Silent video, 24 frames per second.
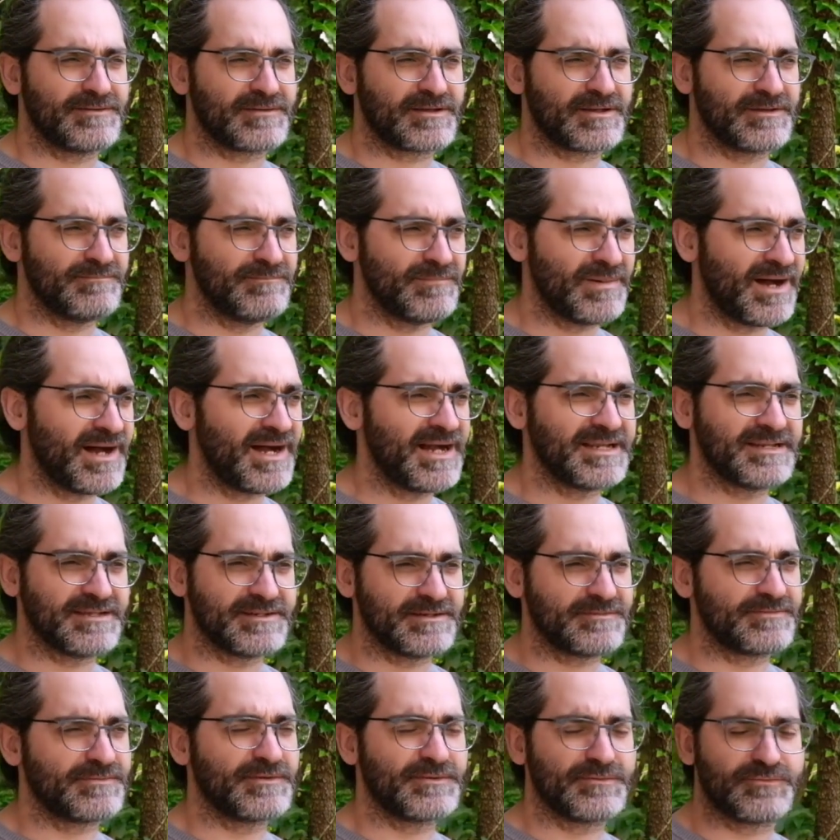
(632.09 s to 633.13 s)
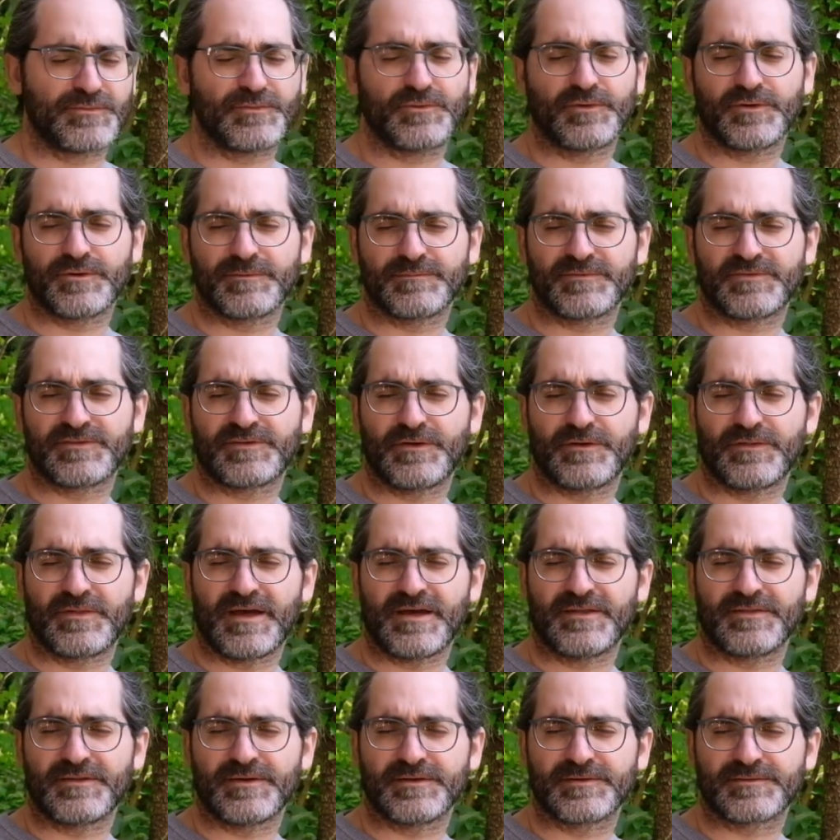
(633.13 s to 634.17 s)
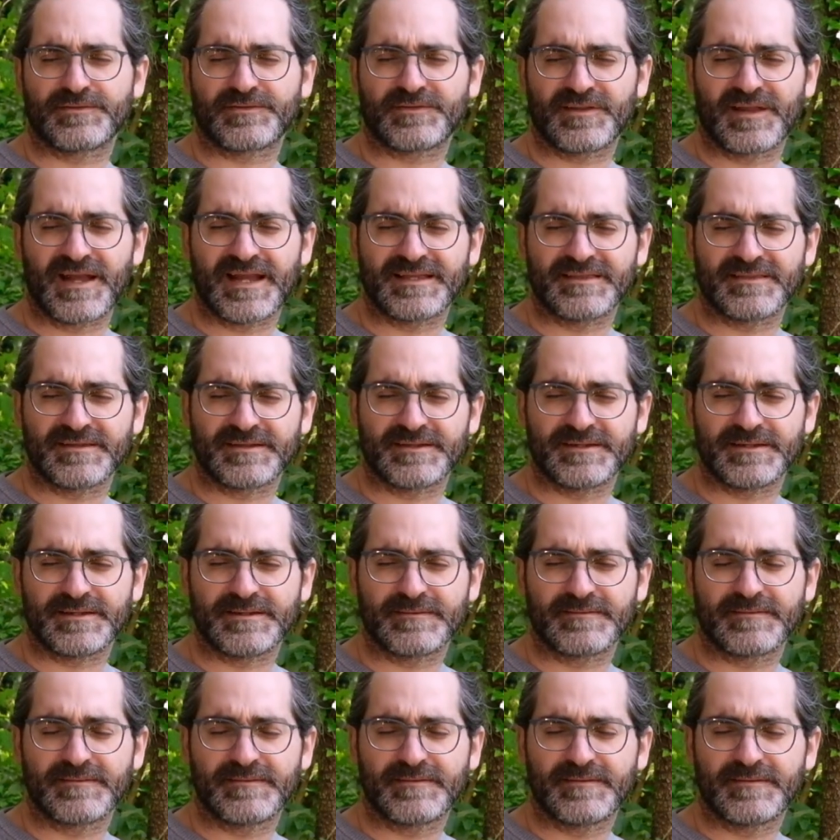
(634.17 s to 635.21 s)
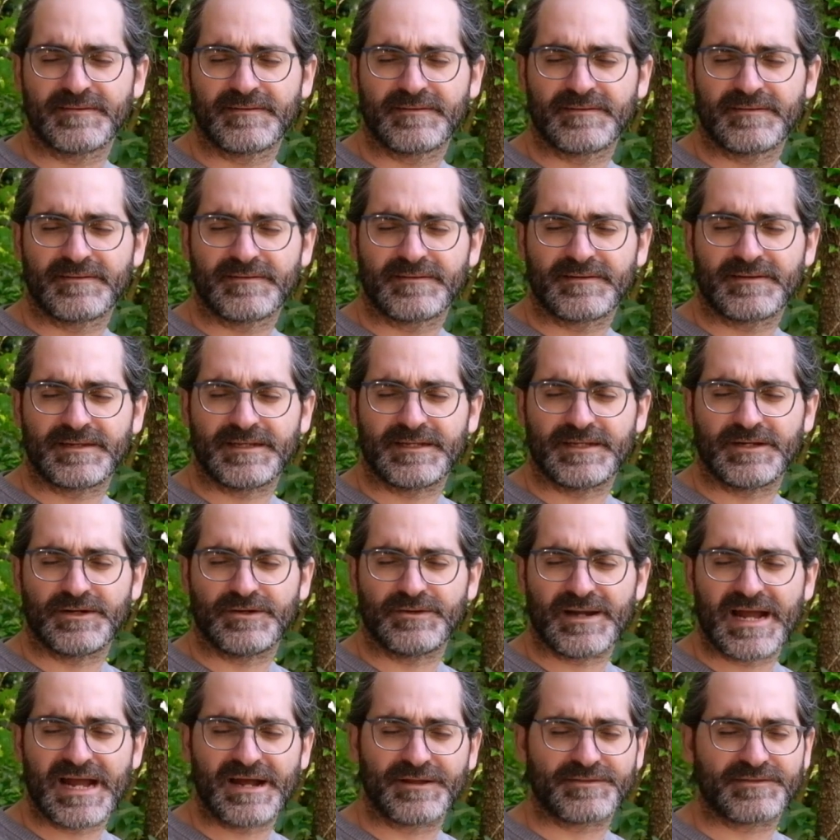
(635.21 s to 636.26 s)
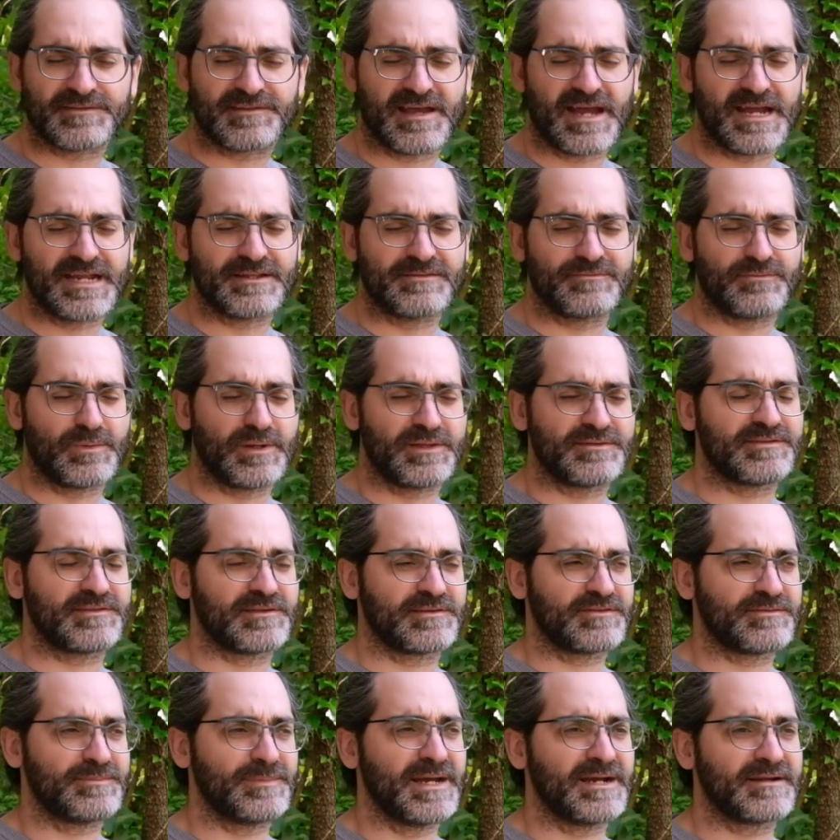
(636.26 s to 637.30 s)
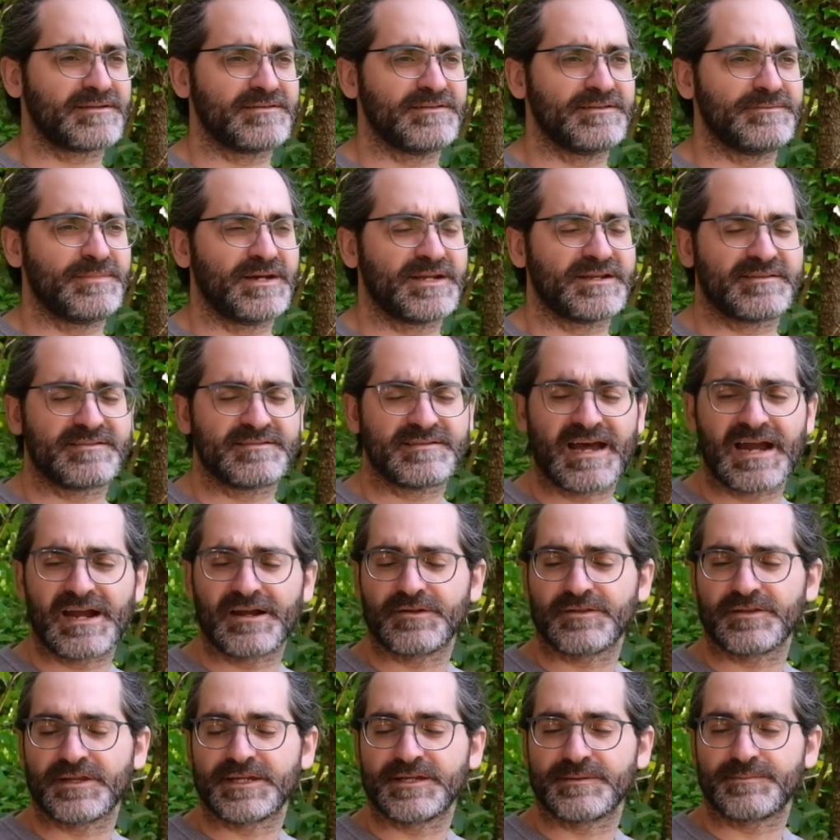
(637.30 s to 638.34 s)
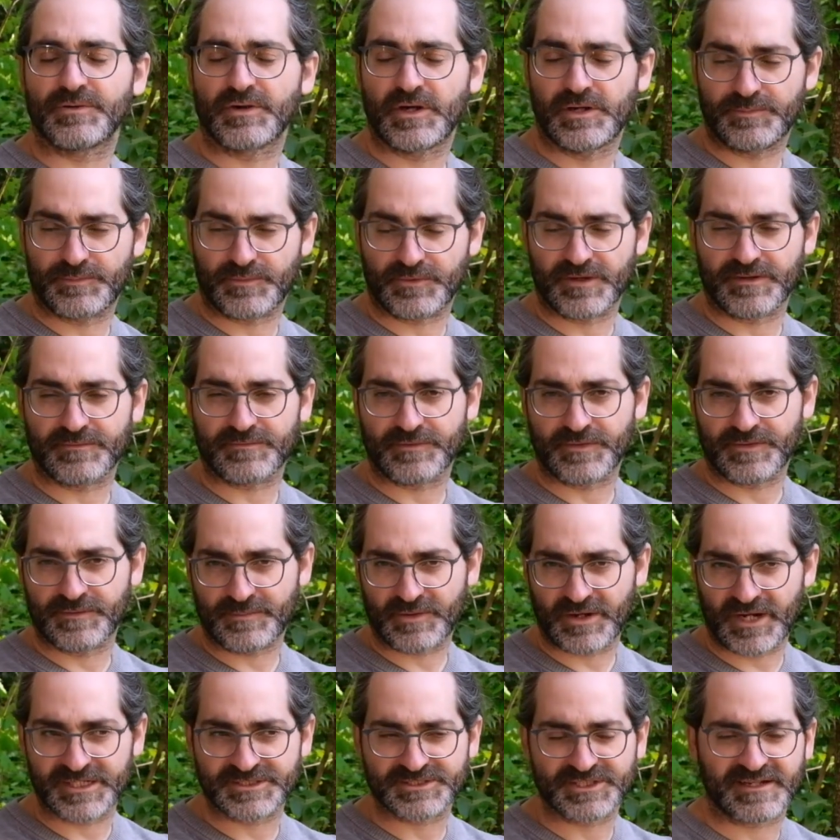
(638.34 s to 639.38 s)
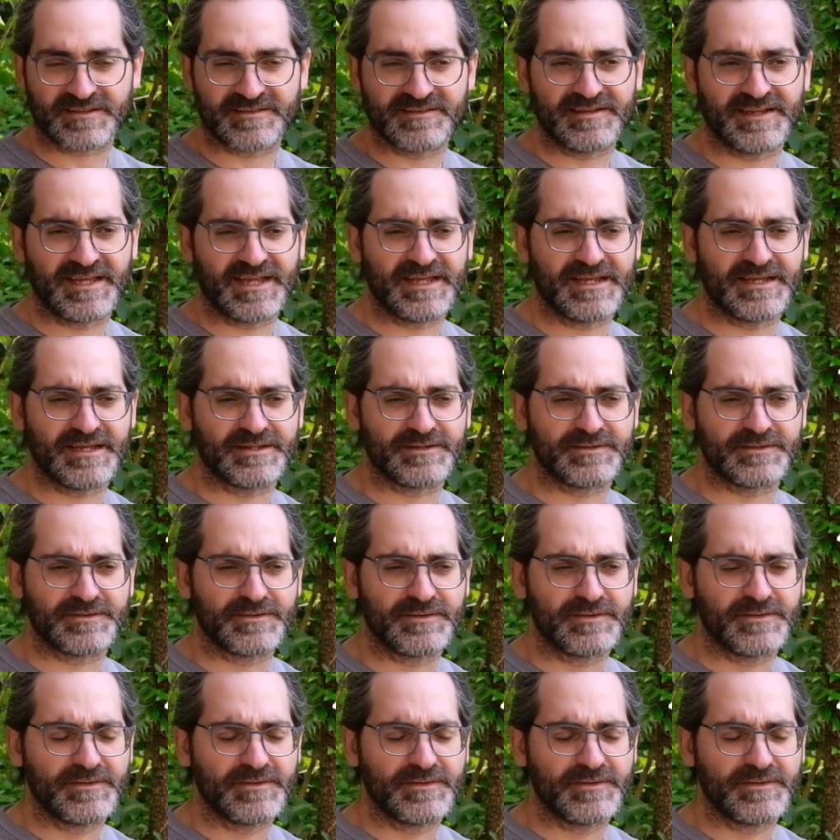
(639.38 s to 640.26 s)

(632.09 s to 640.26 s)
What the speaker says: combine different forms so that they're slightly outside of what's expected but entirely appropriate for the project at hand.